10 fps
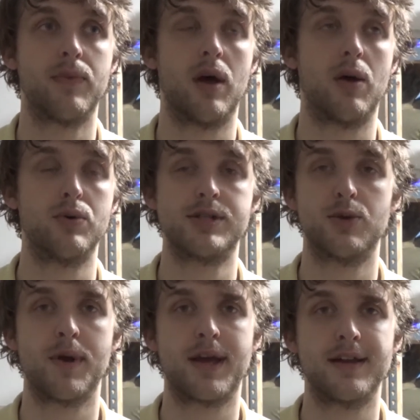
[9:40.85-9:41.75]
Uh, we're
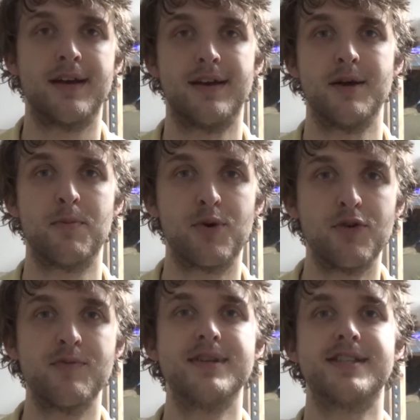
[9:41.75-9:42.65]
still making
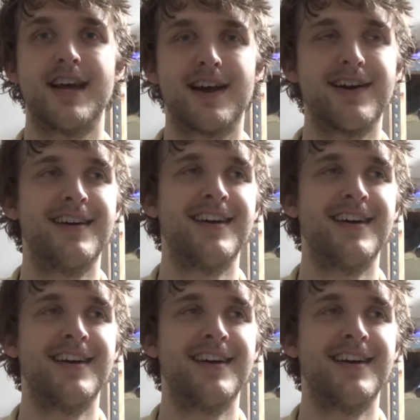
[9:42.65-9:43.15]
improvements there,